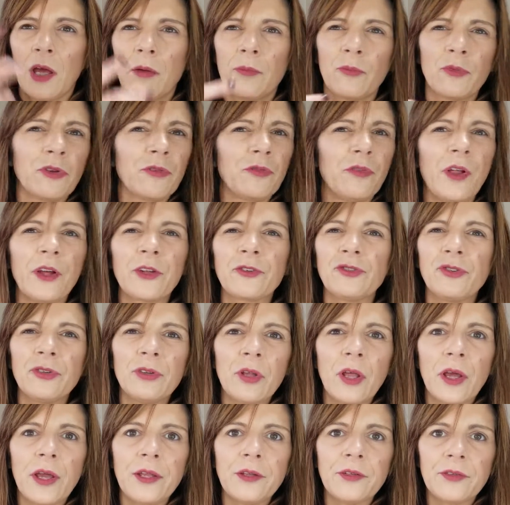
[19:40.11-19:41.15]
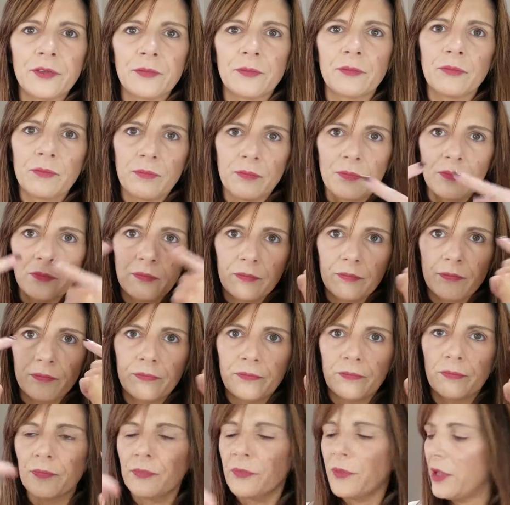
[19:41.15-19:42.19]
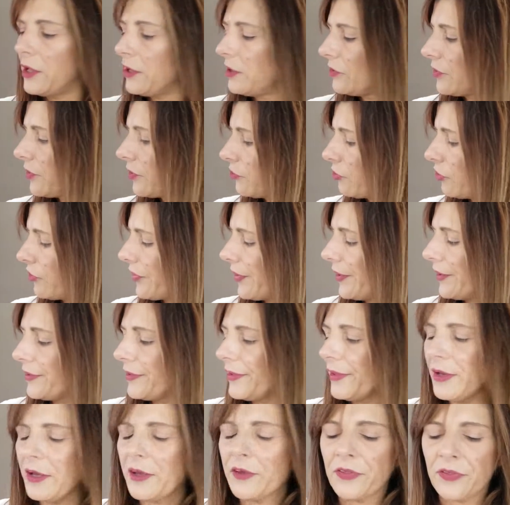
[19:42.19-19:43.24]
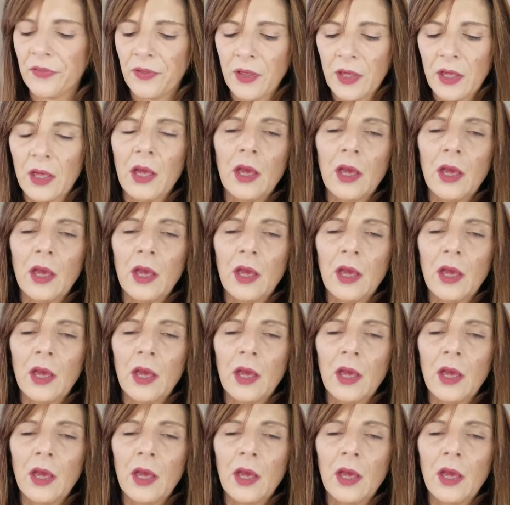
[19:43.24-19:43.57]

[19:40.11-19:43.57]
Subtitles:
reflection light things, just like this.